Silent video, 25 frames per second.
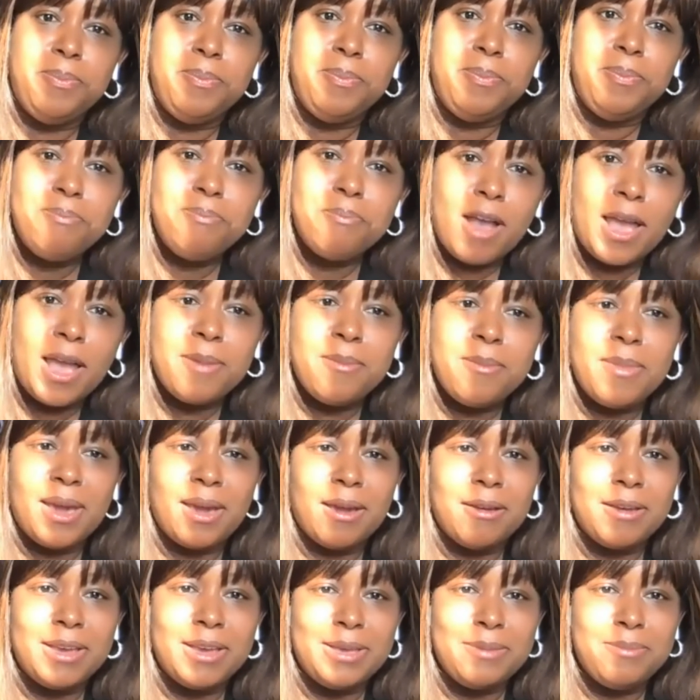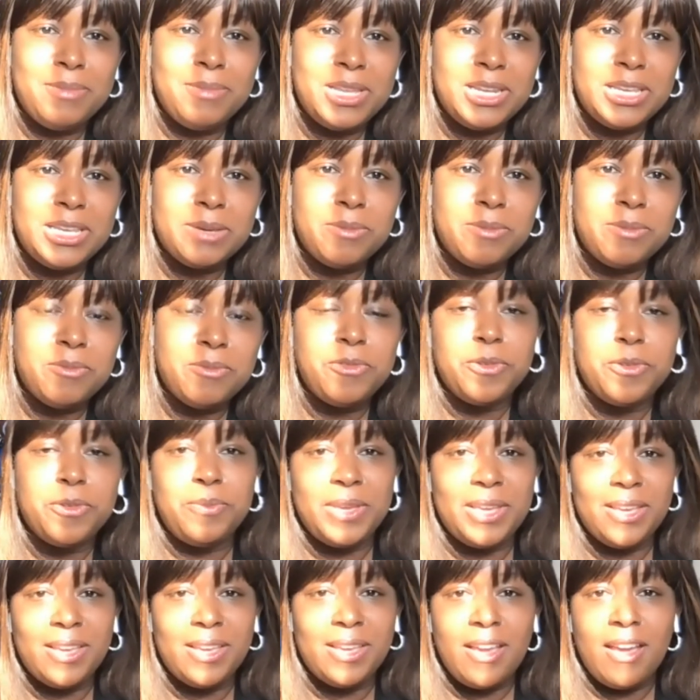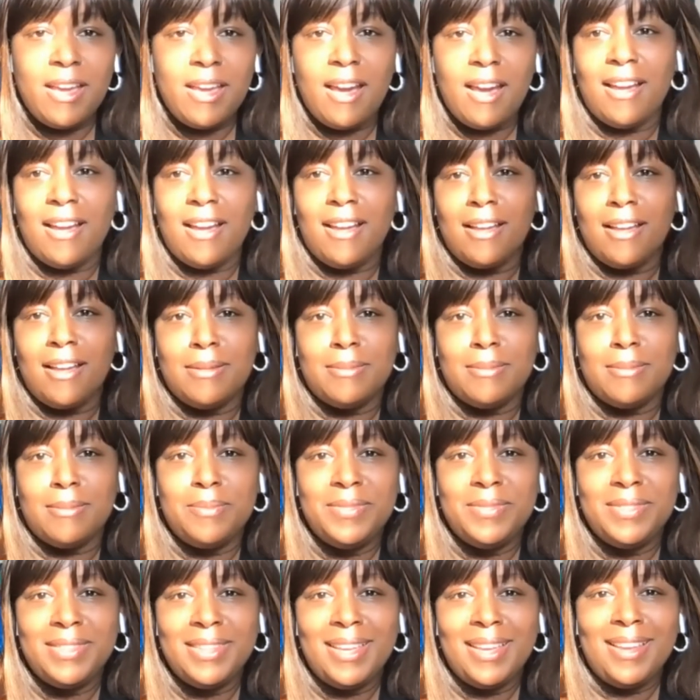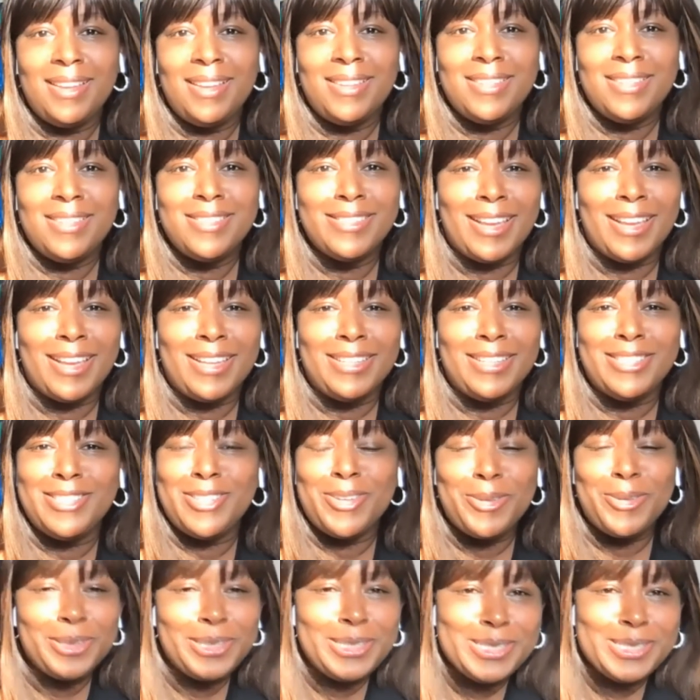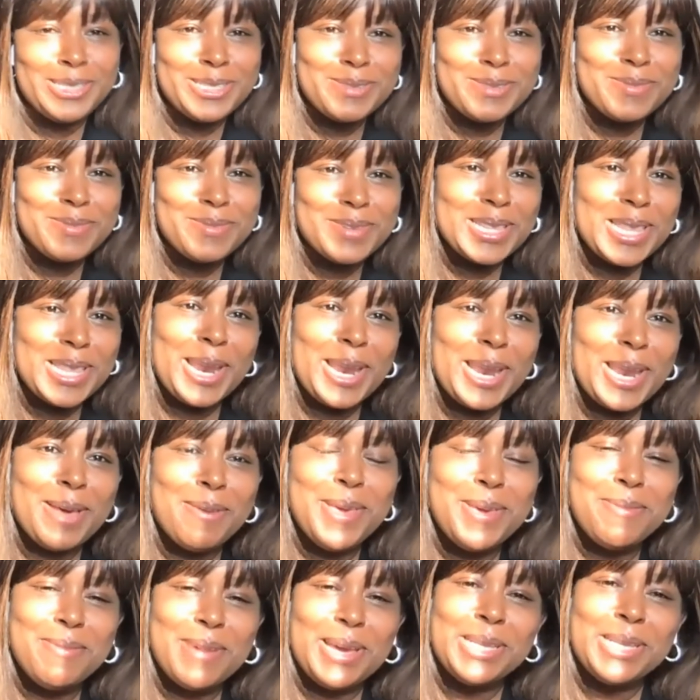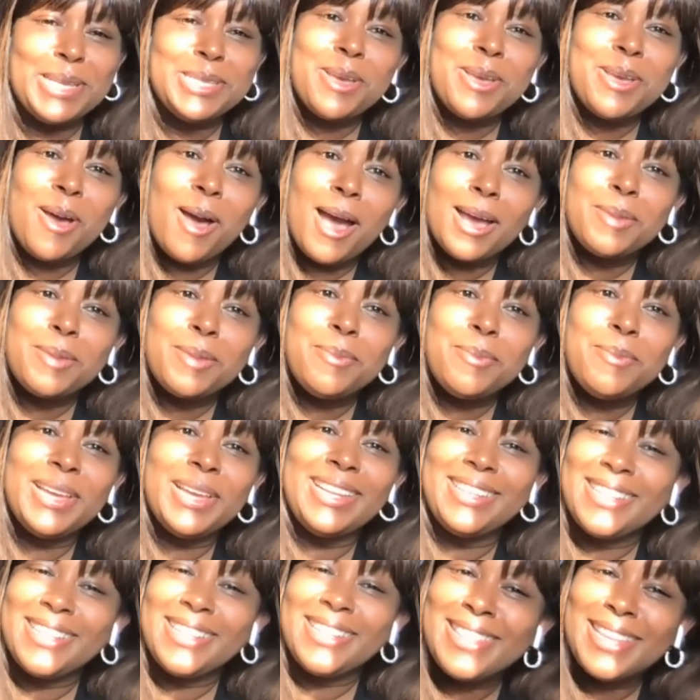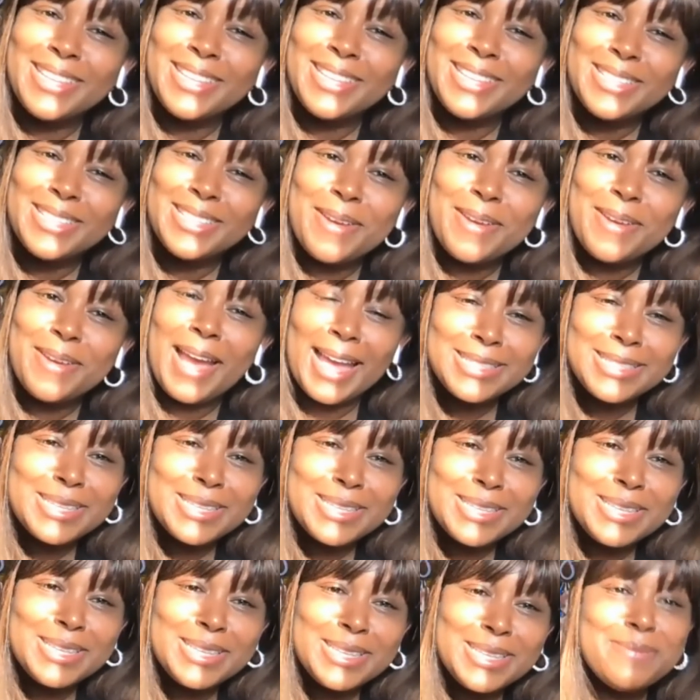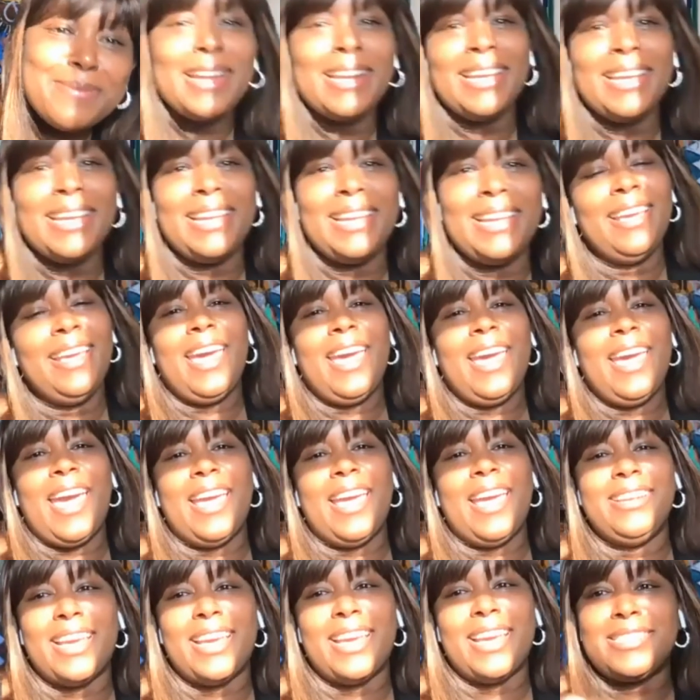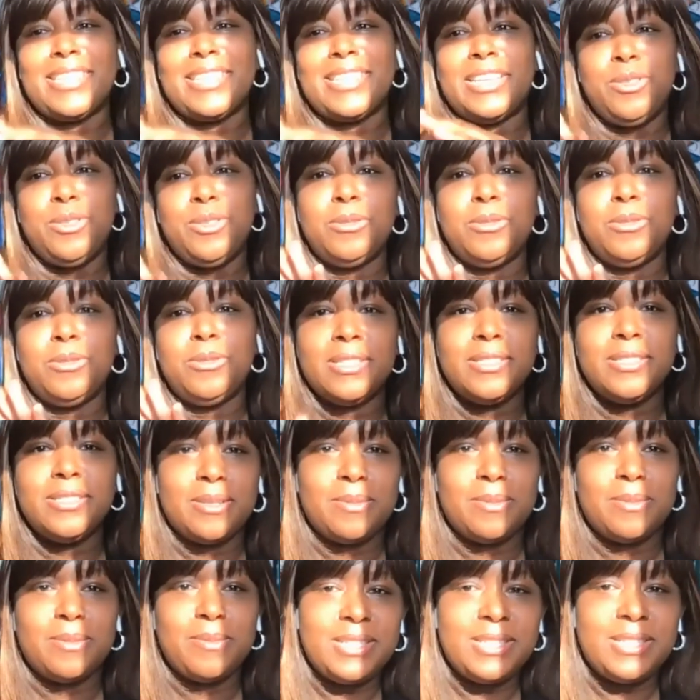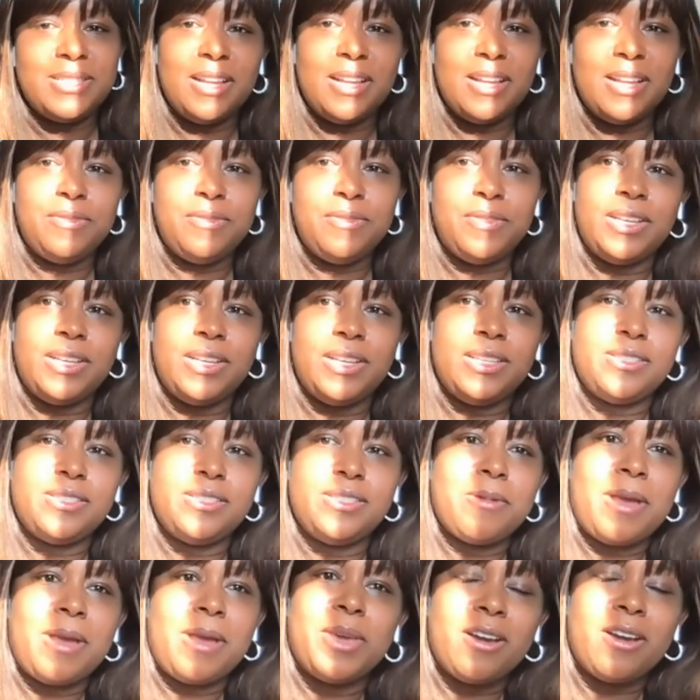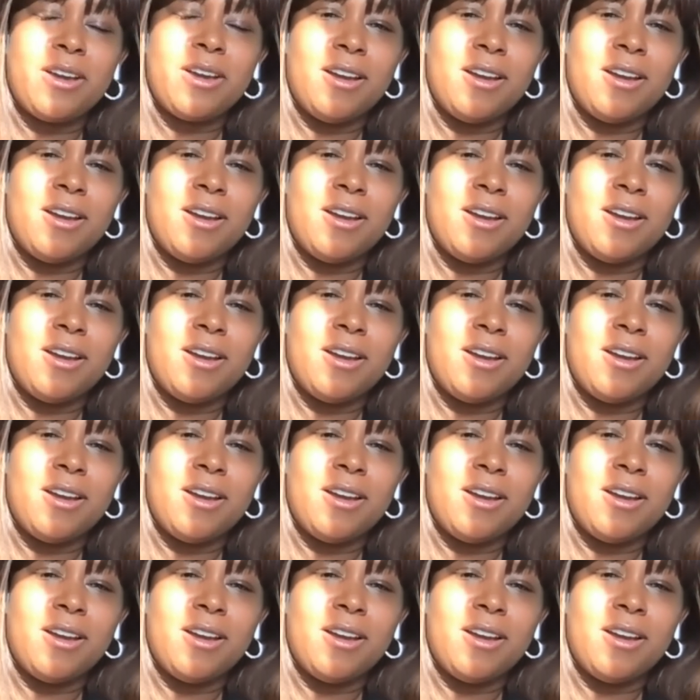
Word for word: primary medium for me. Um, I totally didn't bring that up in my talk, but thanks for asking about it. And yes, I do consider myself a ceramic